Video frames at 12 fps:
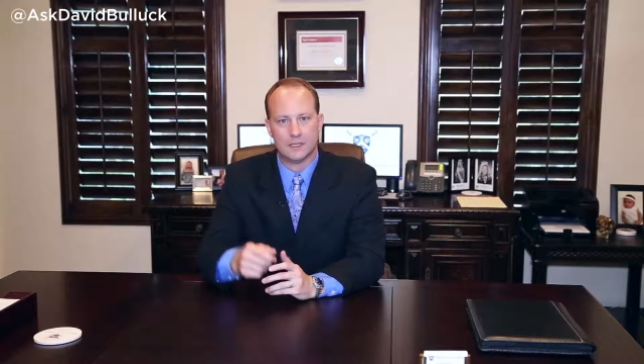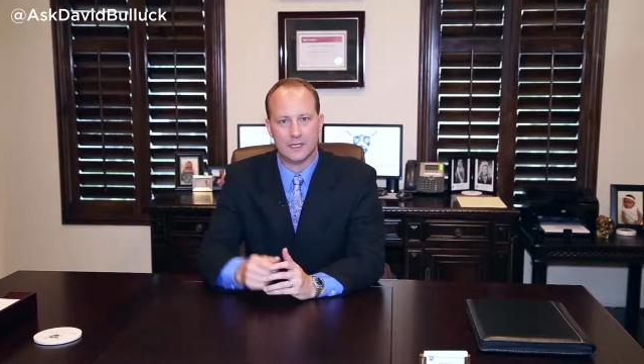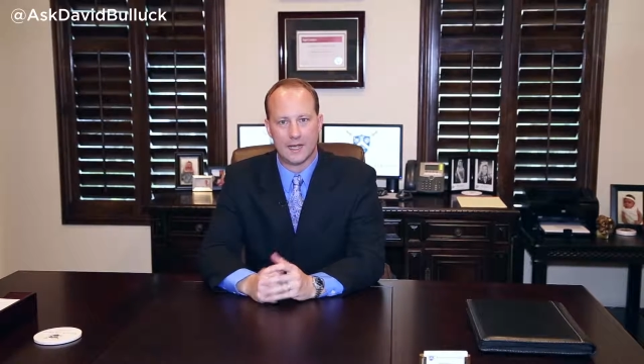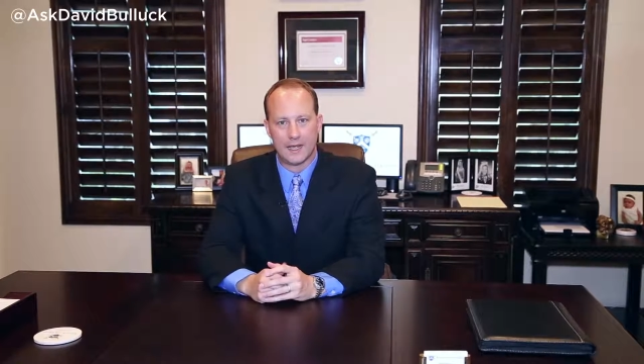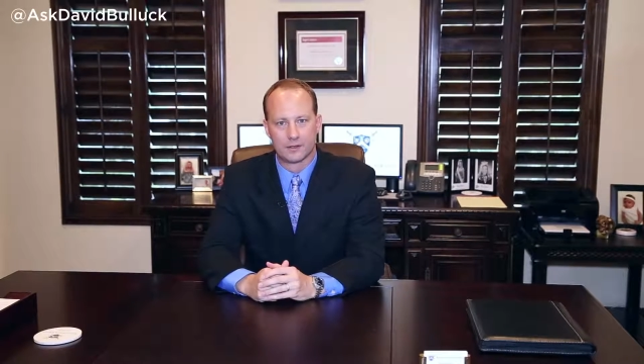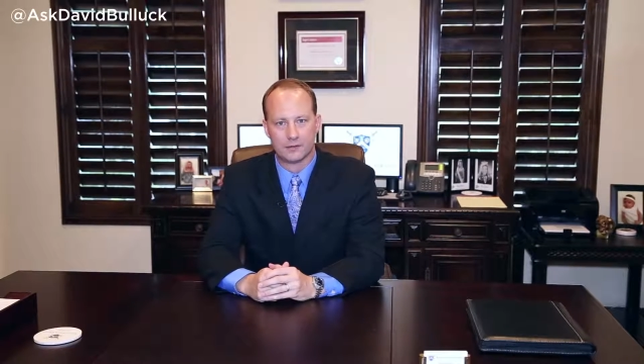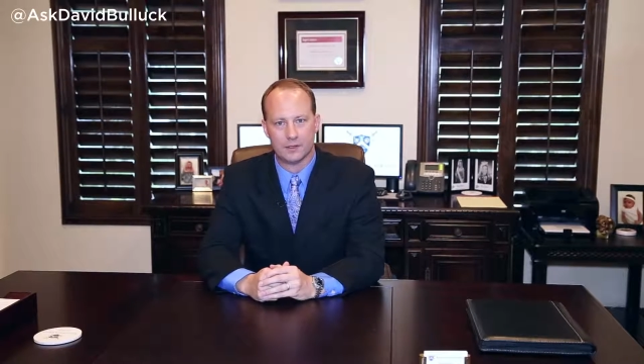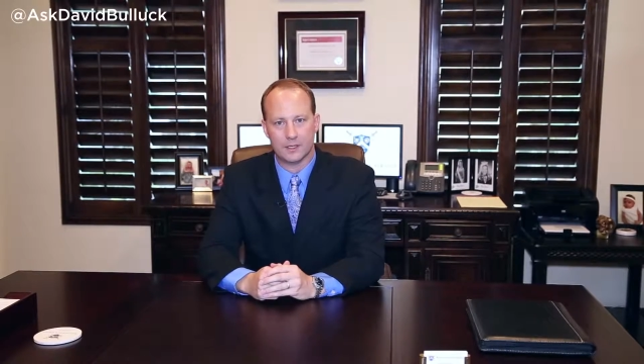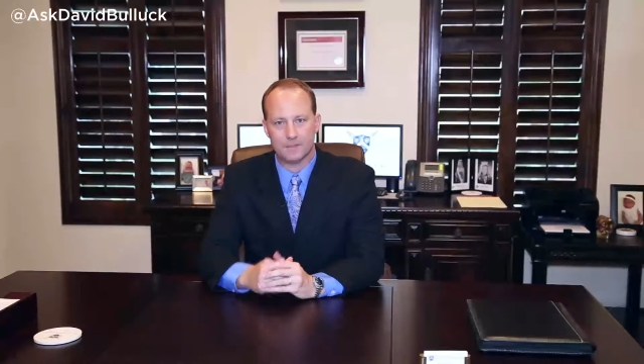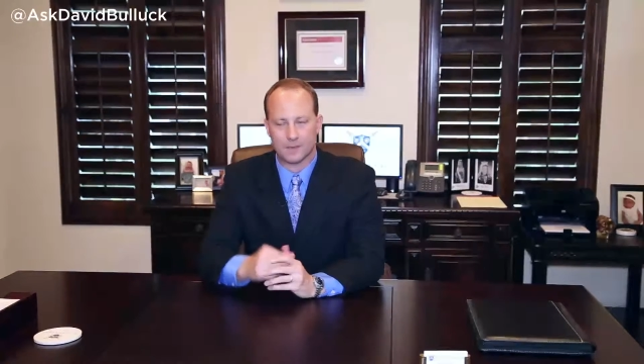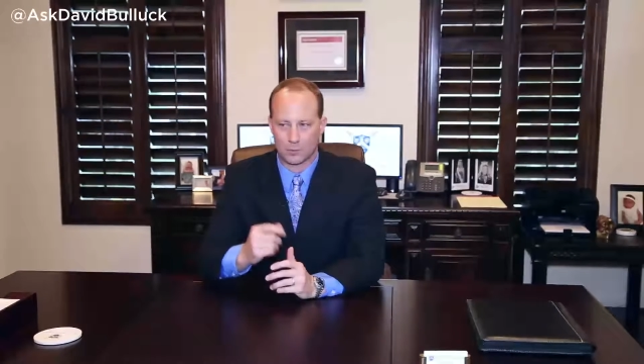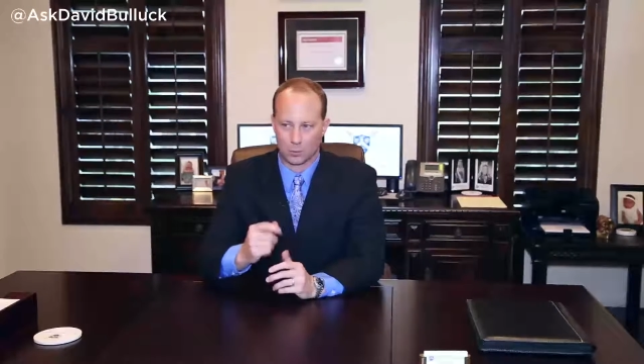in an
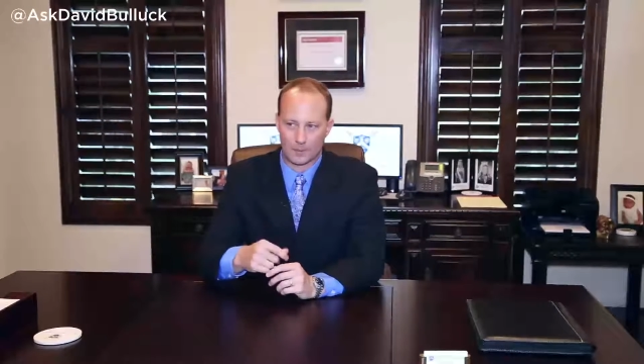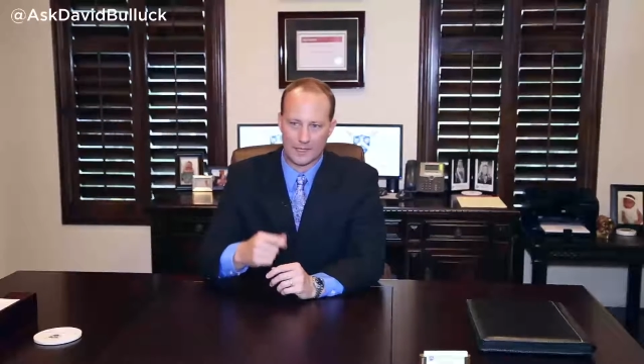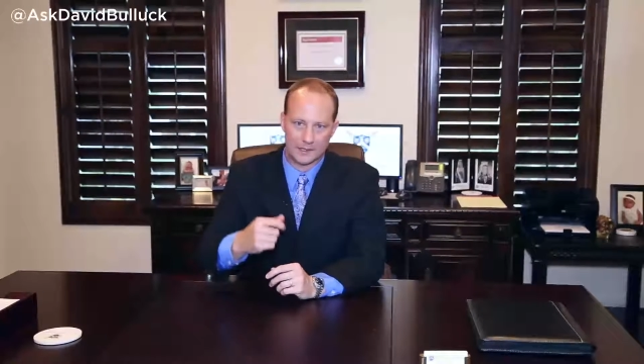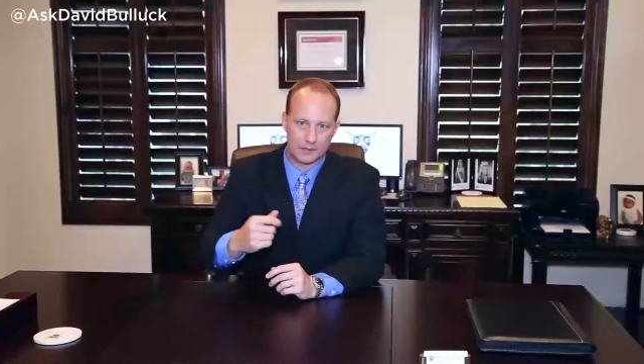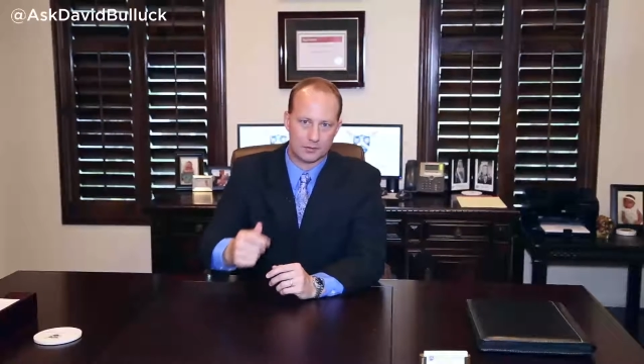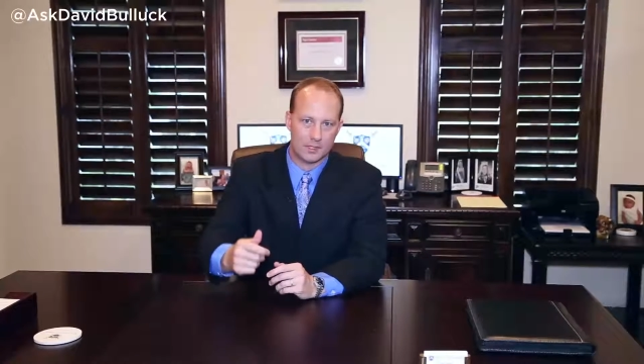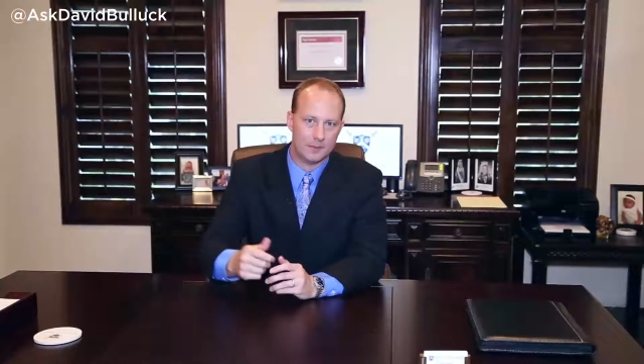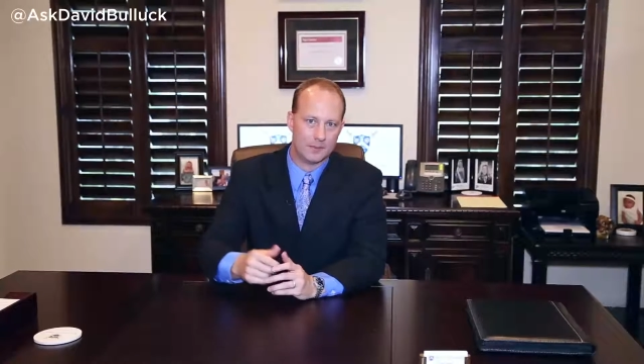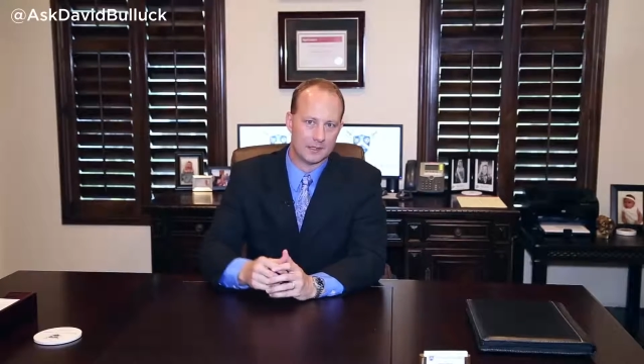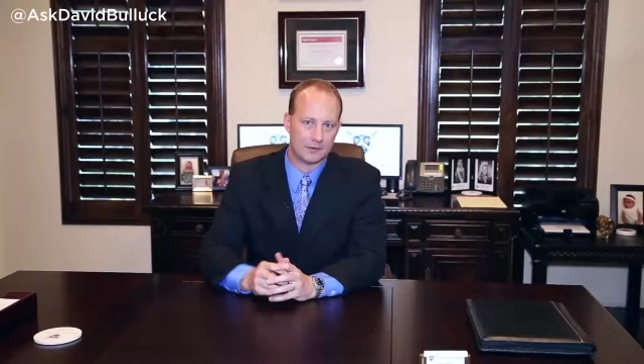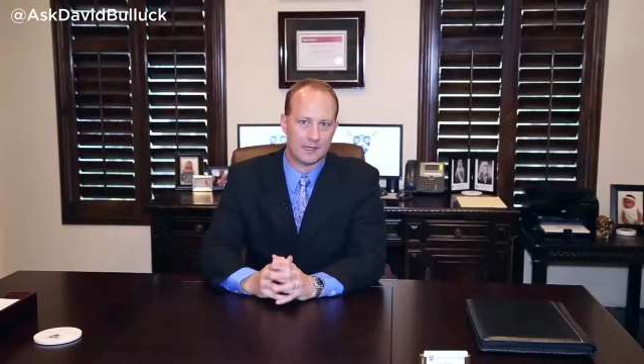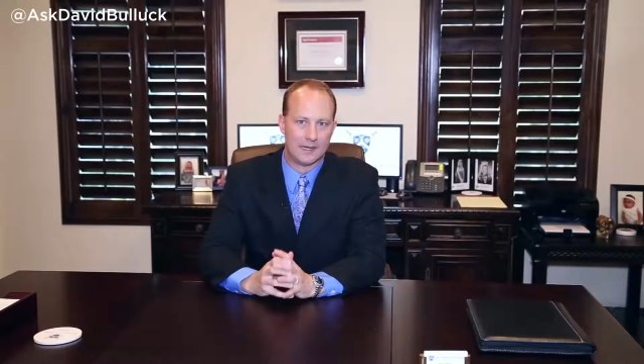accident and we're making a claim
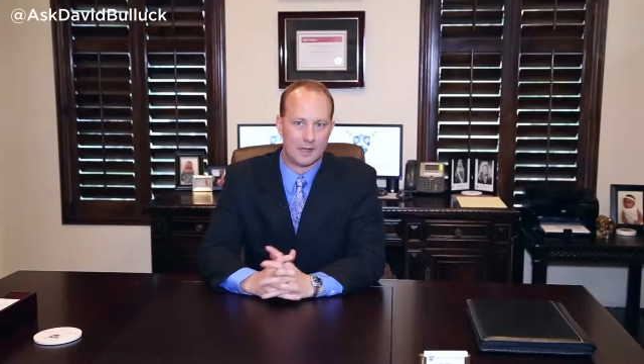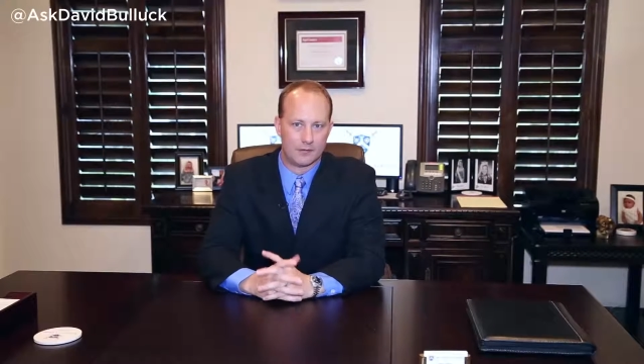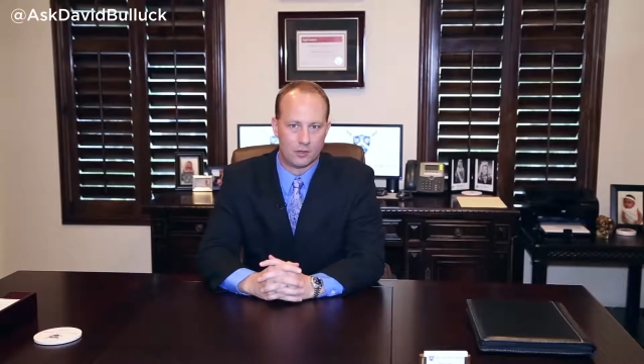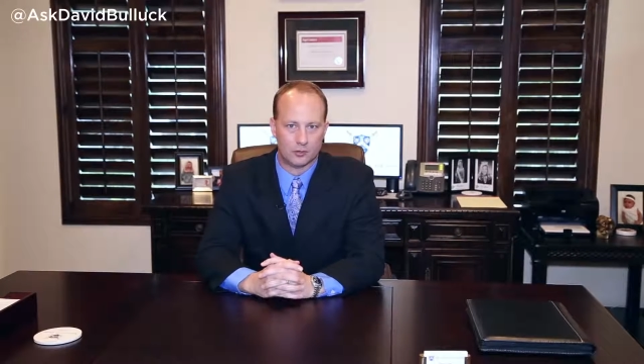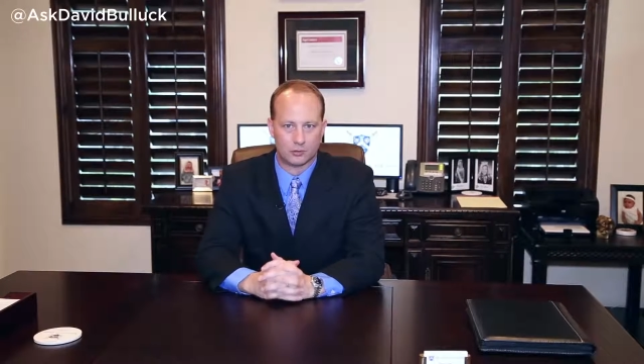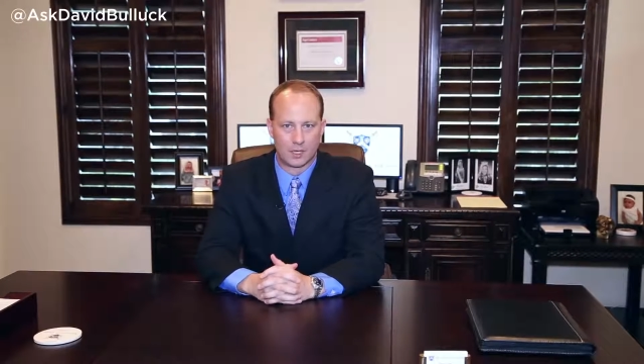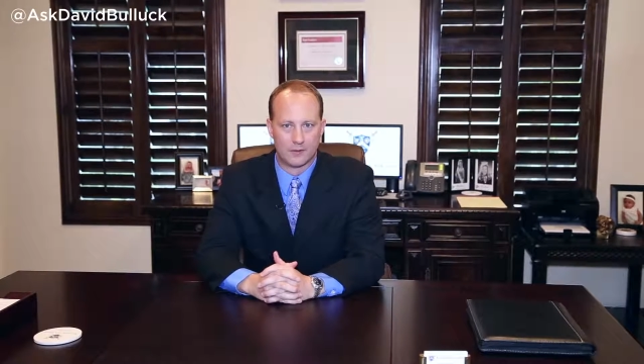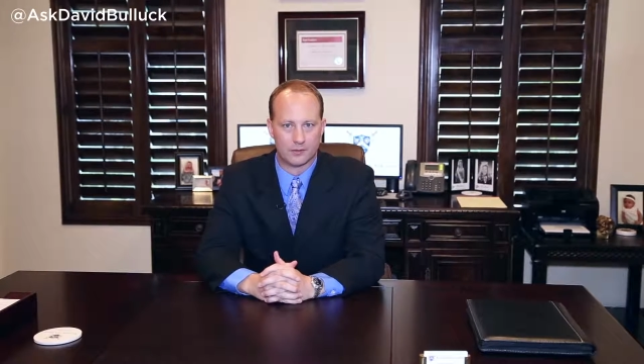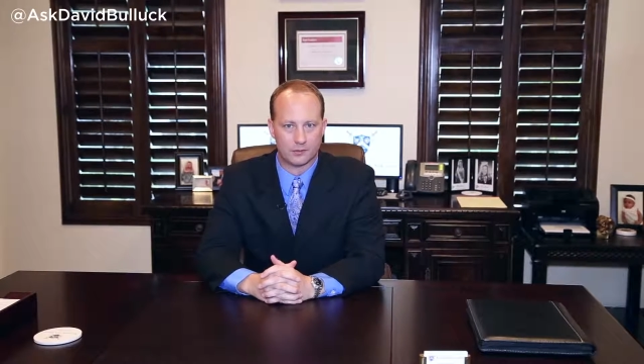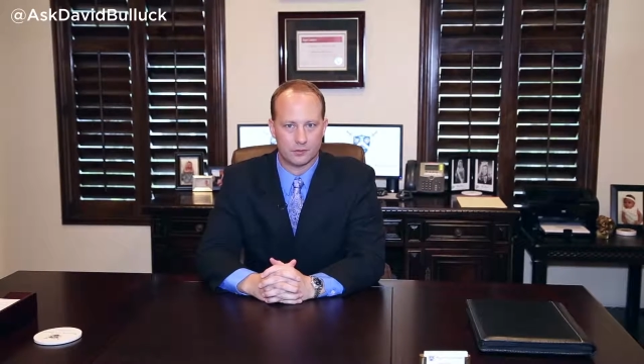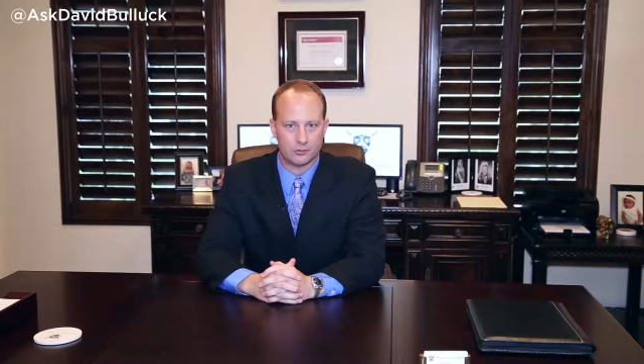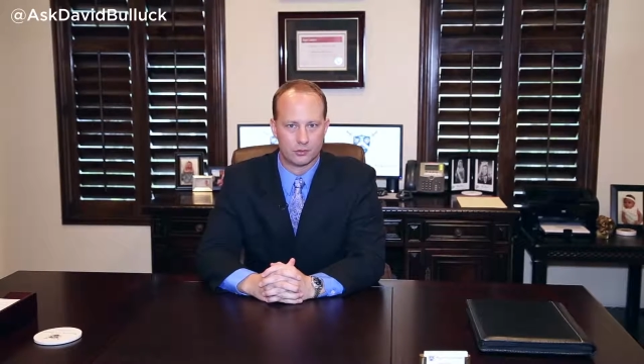against that at-fault
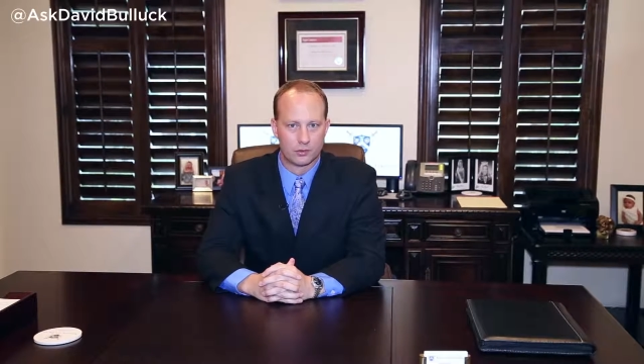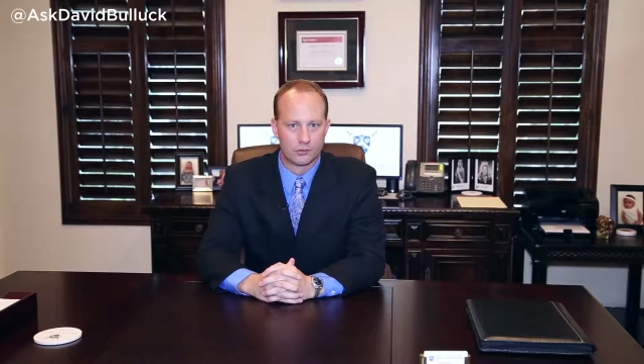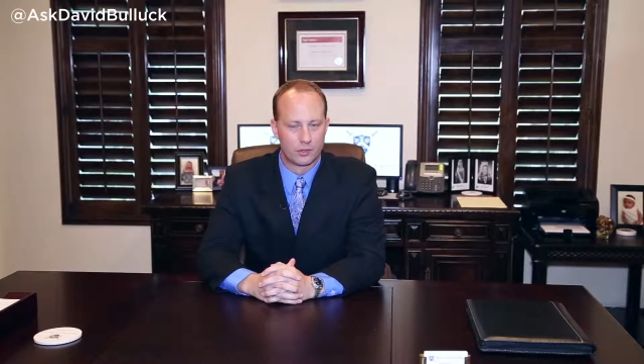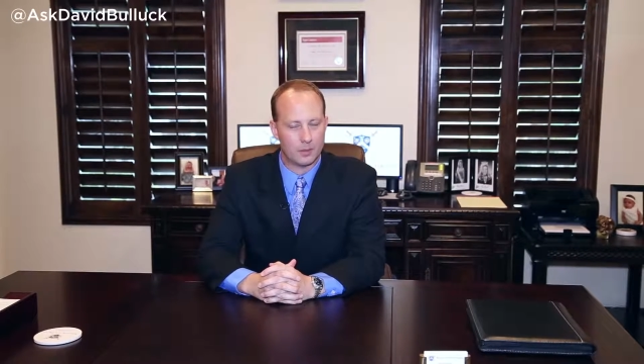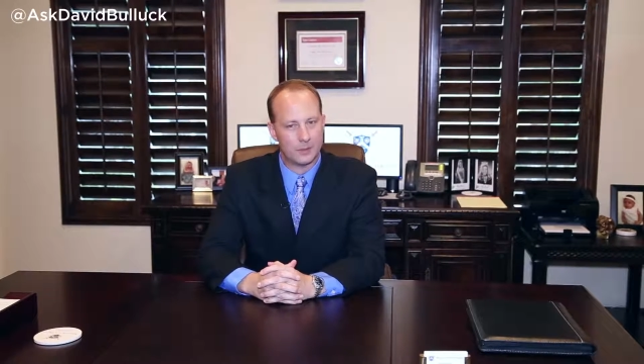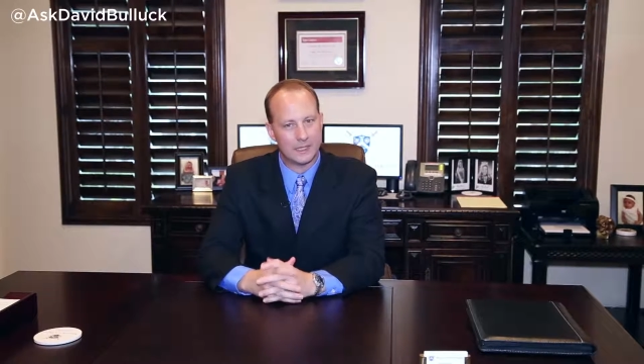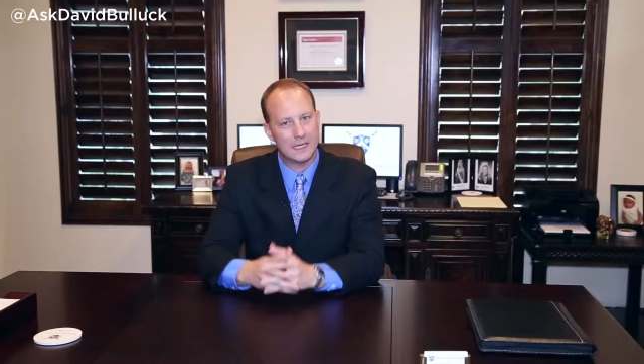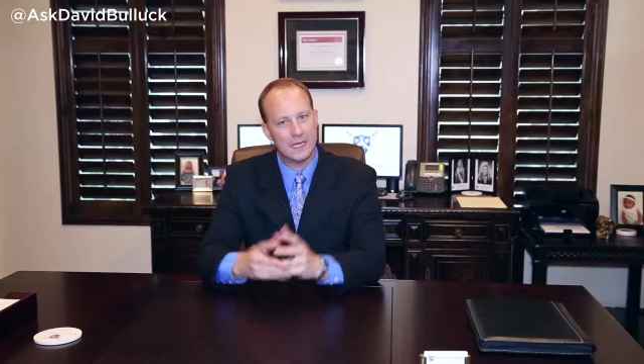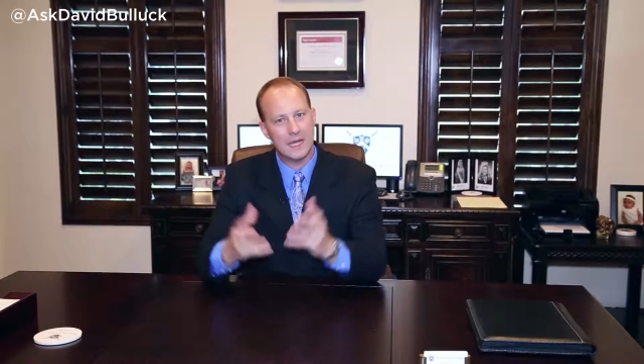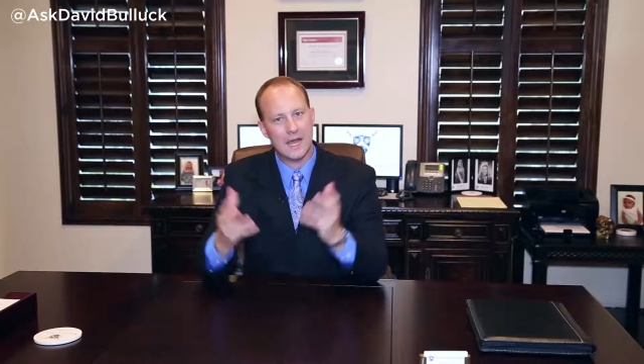driver's insurance company,